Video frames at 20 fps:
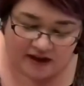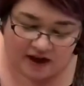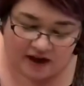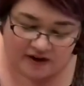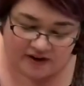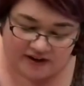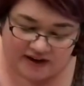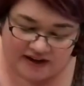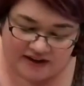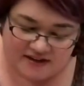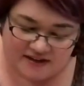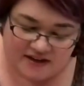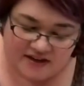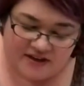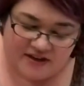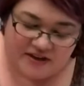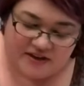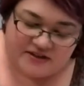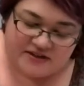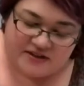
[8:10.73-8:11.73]
All right,
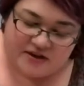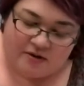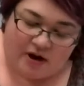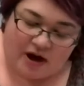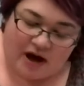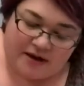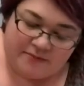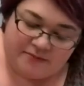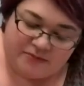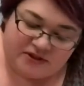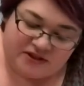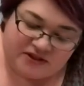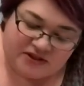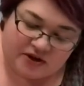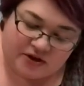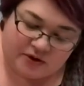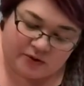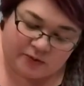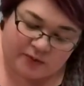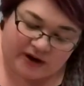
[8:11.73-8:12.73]
so I'm just
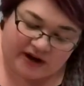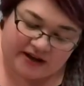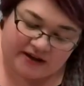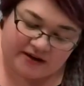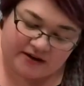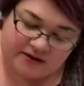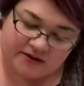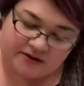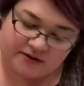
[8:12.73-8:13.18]
gonna write